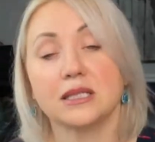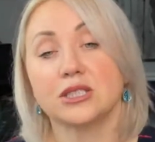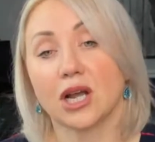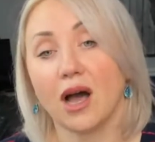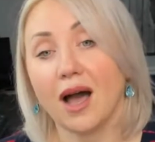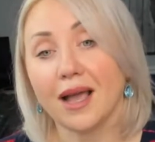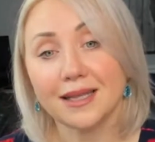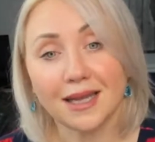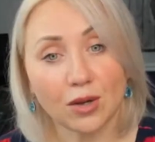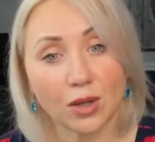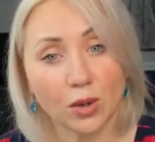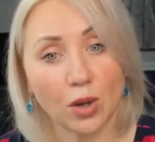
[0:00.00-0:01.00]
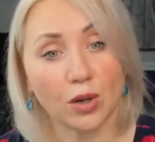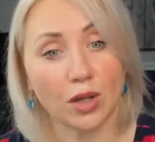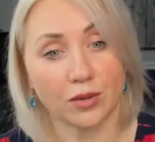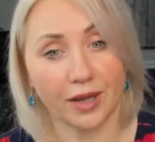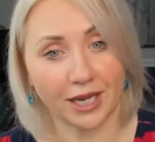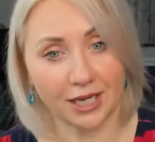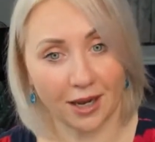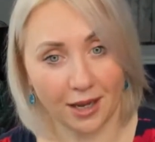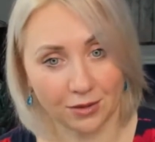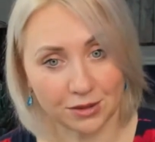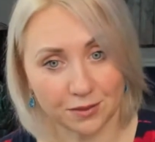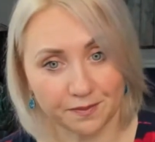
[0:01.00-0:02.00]
Drug and alcohol
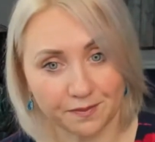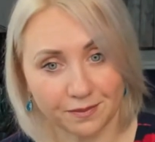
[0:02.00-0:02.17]
clearinghouse.